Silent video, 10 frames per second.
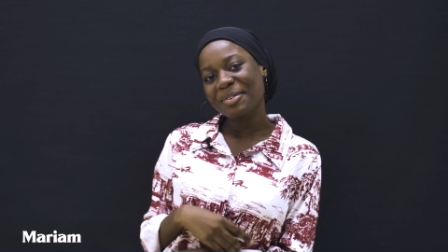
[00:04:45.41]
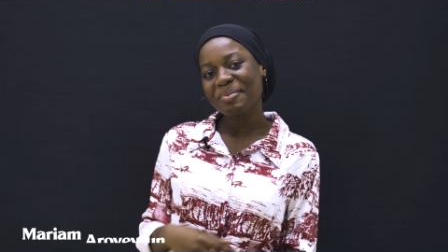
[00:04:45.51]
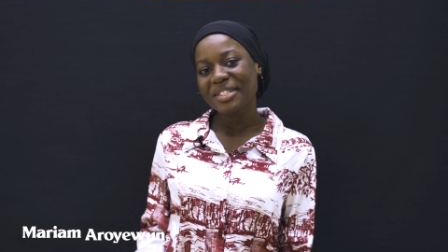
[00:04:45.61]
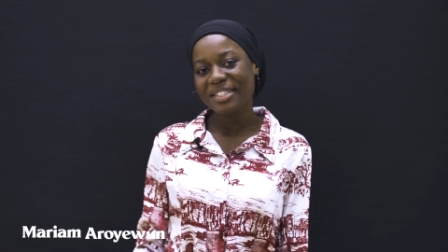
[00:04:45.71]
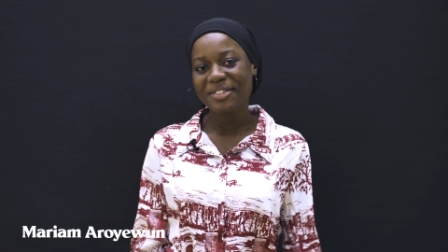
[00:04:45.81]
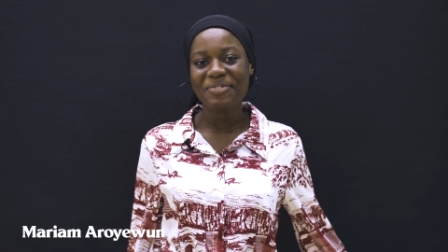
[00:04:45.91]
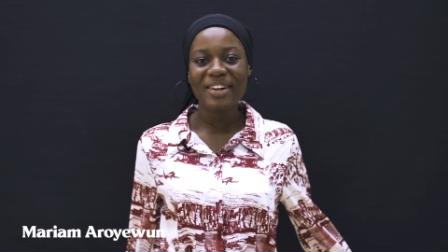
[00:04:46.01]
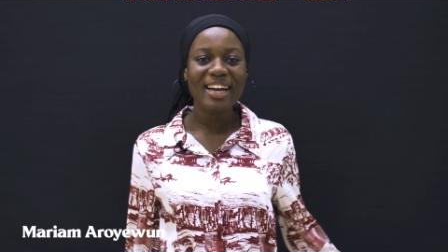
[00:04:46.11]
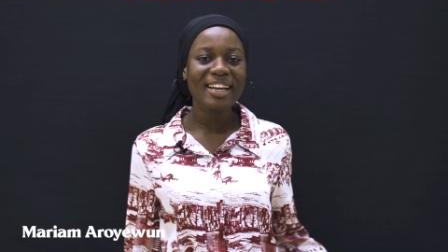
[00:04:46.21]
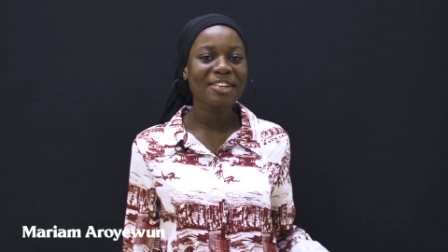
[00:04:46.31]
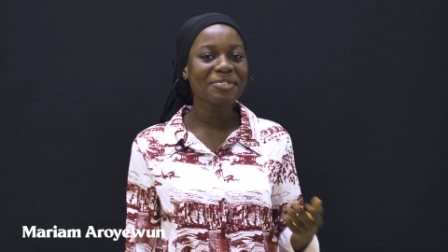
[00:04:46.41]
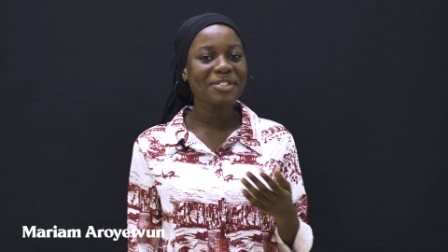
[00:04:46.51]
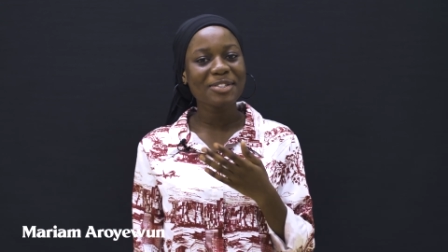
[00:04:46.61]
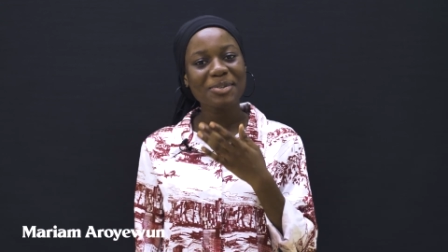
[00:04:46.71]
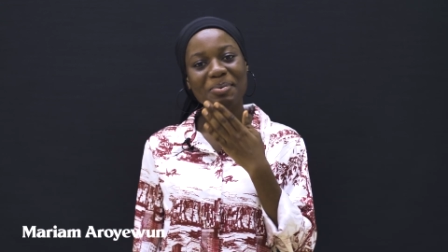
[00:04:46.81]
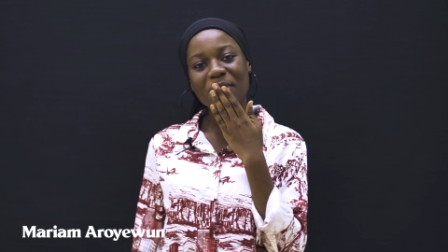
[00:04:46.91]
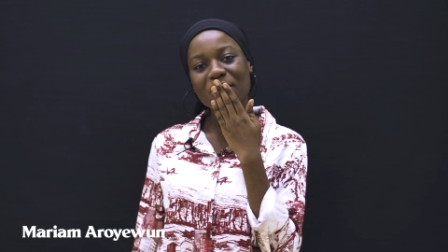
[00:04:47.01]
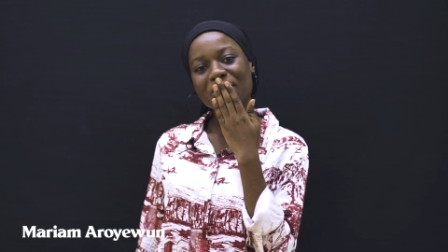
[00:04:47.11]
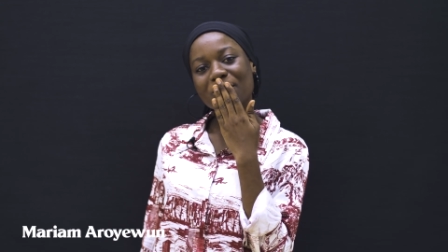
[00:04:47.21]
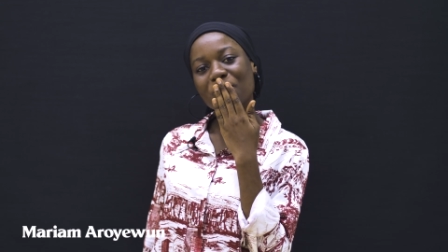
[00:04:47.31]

Double Silver, I love you so much.